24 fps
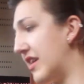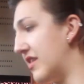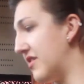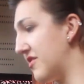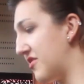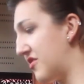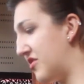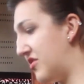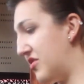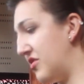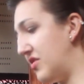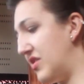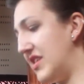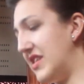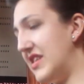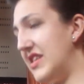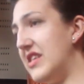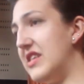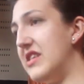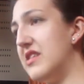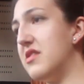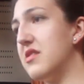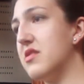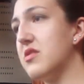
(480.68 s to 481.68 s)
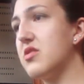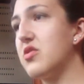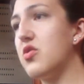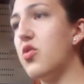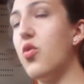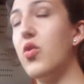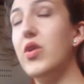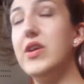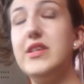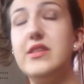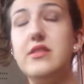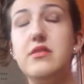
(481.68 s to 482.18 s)
else to the
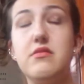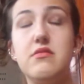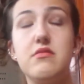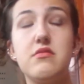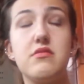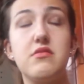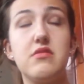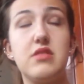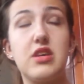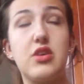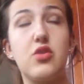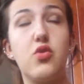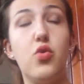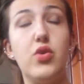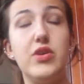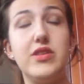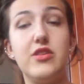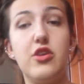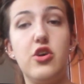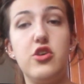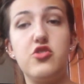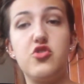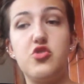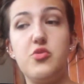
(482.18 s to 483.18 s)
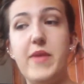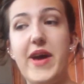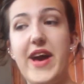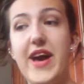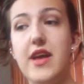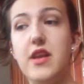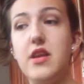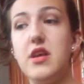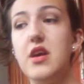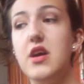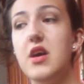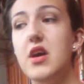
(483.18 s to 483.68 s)
coin laundromat.